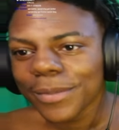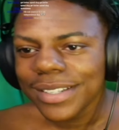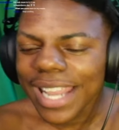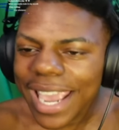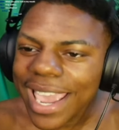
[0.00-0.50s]

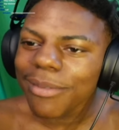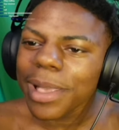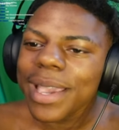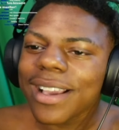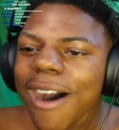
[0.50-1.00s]
Damn, let
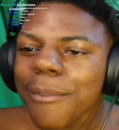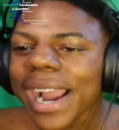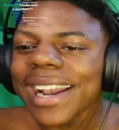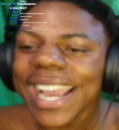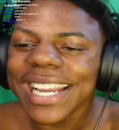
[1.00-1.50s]
me call my
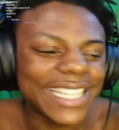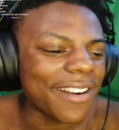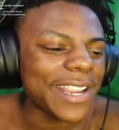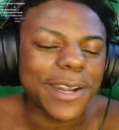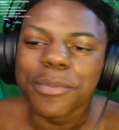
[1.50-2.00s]

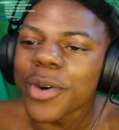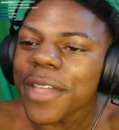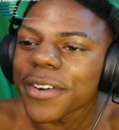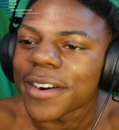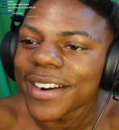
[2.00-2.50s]
Nigerian
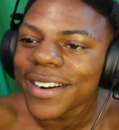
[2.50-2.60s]
brother.